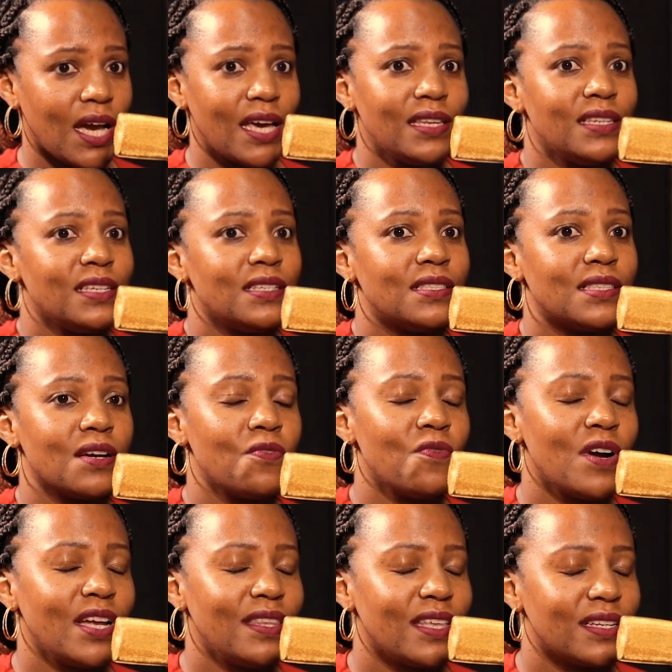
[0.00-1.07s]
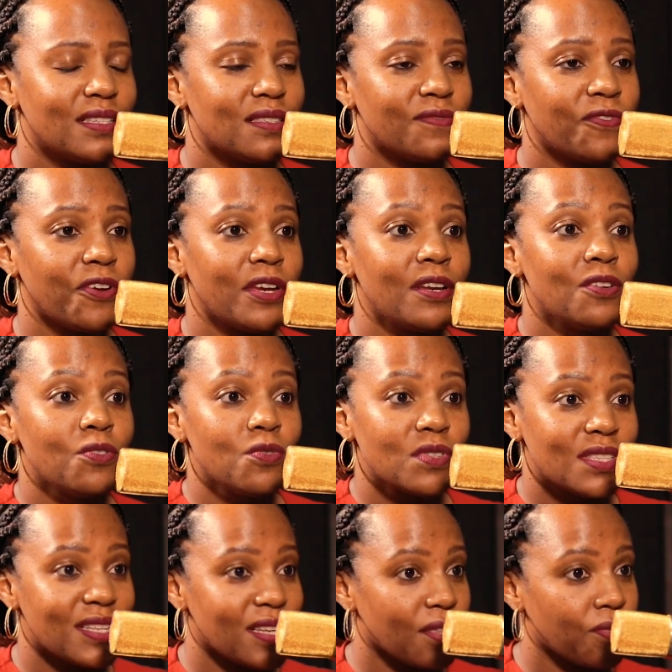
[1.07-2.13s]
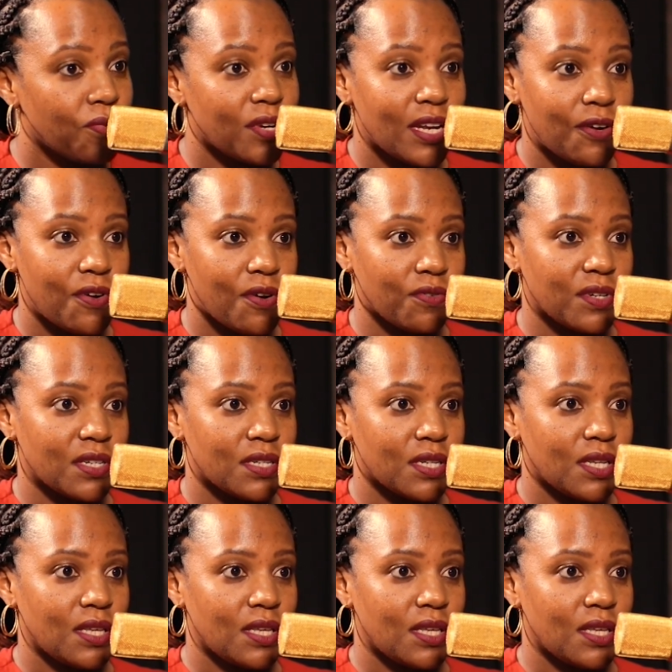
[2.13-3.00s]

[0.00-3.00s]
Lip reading: And it's a word that is very loosely thrown around.